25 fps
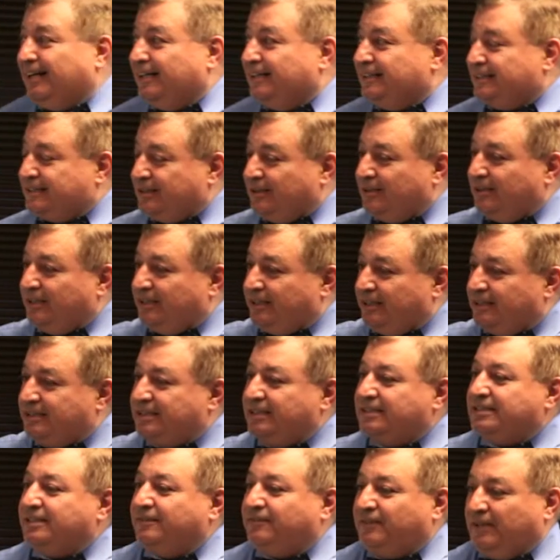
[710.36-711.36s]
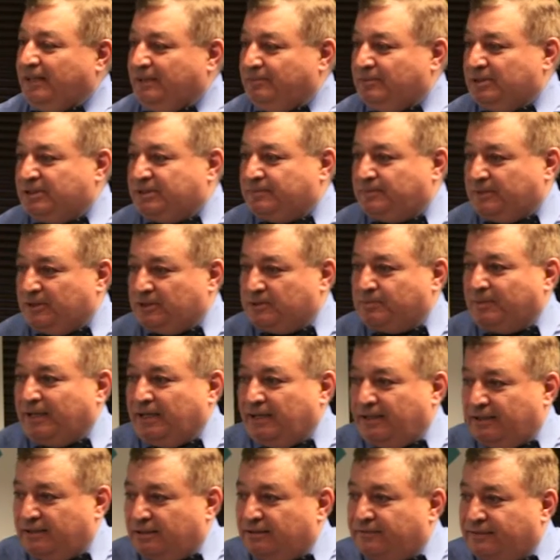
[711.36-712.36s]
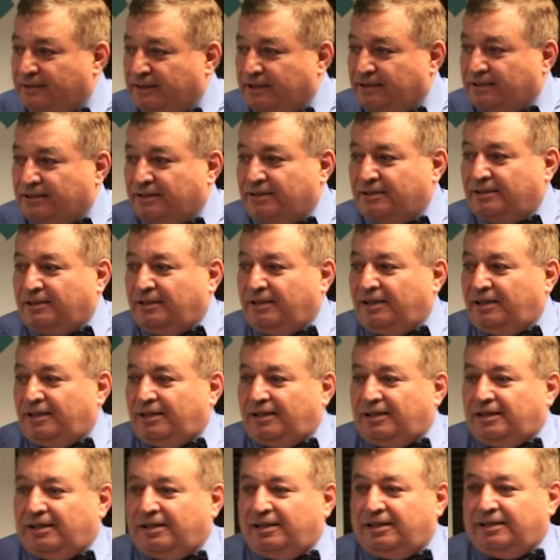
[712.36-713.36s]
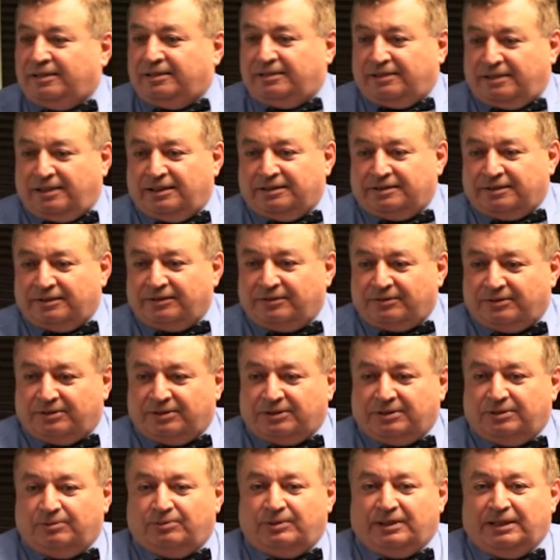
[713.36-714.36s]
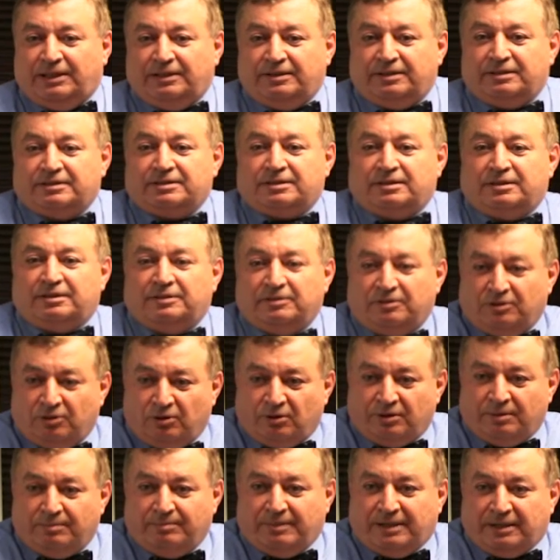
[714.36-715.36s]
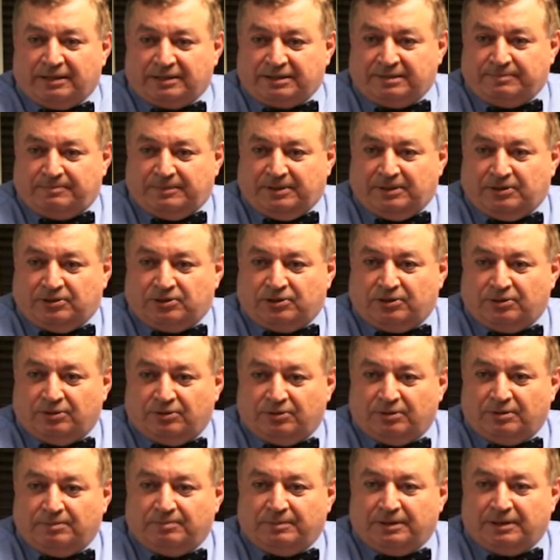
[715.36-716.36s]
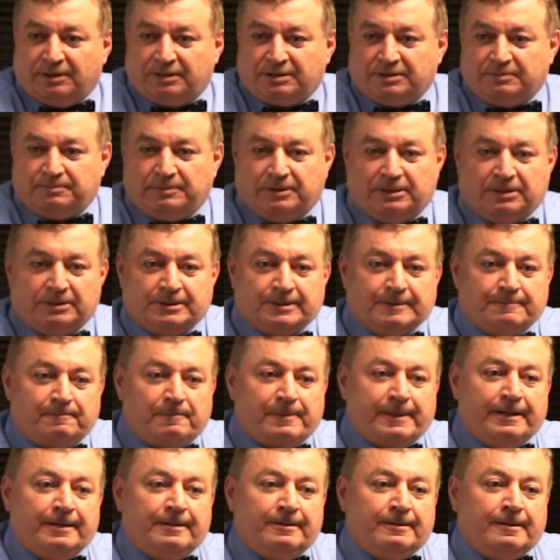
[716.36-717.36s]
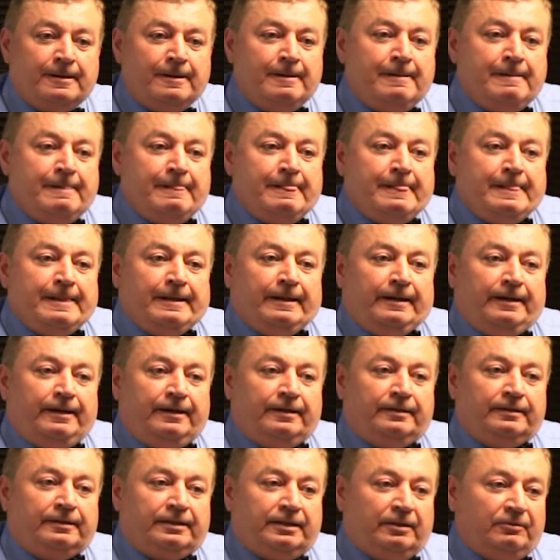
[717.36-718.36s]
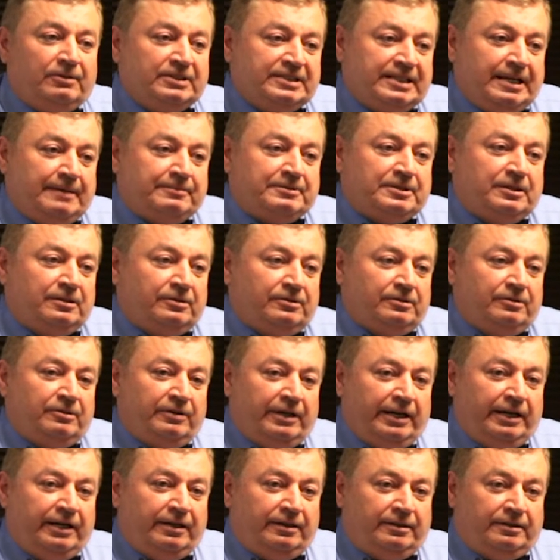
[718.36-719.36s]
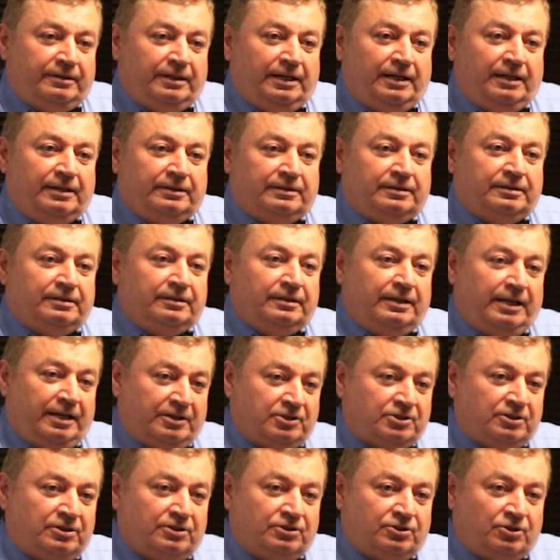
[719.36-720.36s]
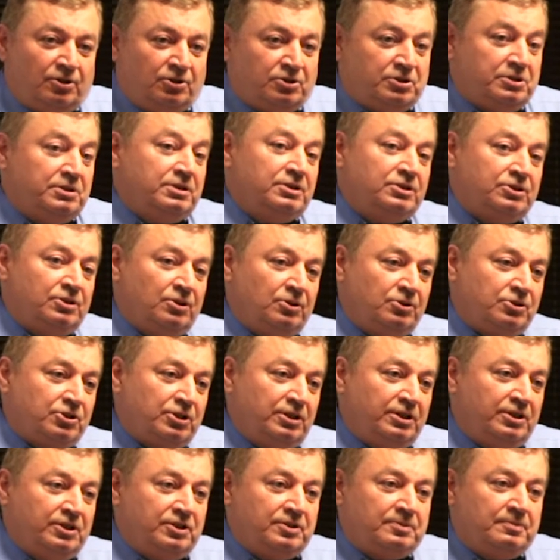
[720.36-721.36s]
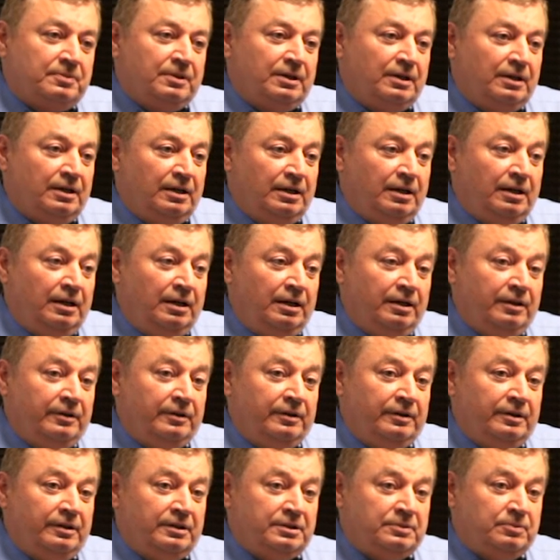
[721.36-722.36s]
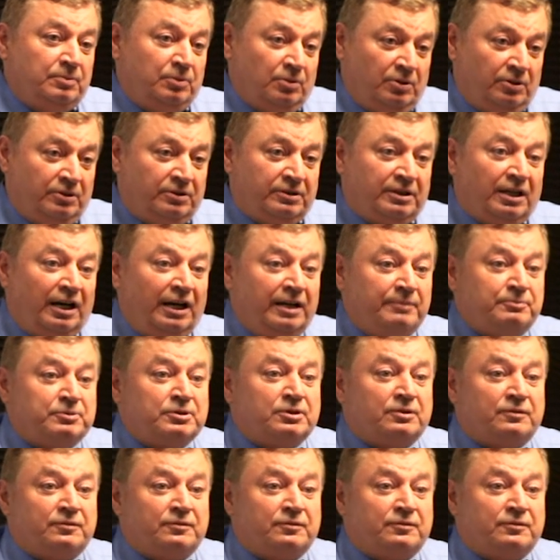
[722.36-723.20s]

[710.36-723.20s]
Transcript: So this is a famous speech by Adolf Hitler in 1931. It's a Nuremberg speech. And he was absolutely right that National Socialism, there's both types